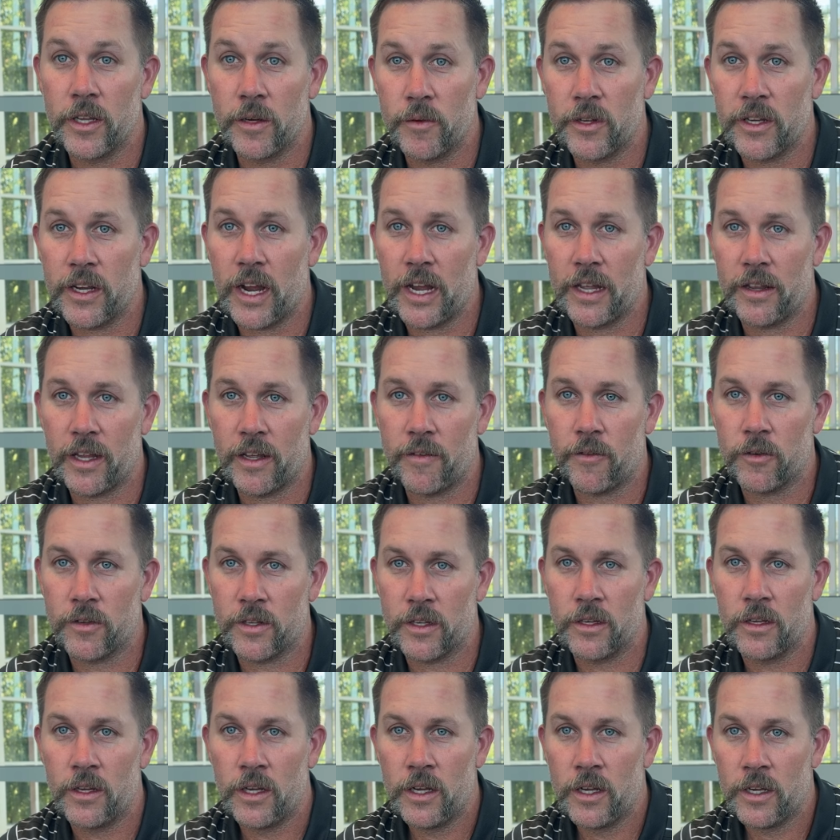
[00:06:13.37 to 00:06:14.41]
really high level
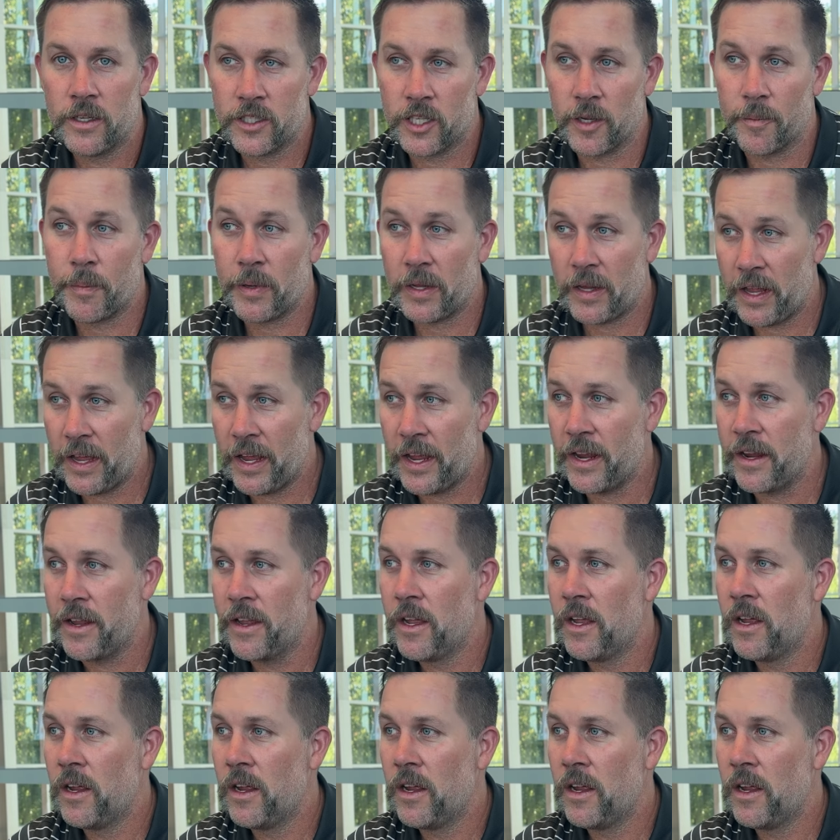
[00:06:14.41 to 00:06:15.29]
to play